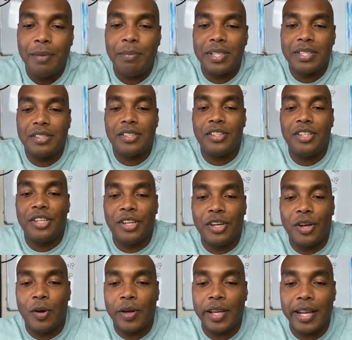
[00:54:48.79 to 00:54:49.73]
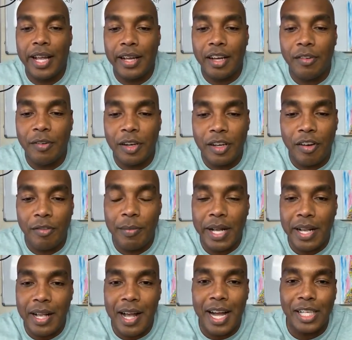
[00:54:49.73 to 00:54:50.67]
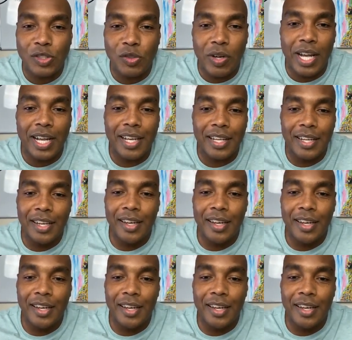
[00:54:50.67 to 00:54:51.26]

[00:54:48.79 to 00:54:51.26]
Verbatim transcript: business a year ago. Can I government government contract?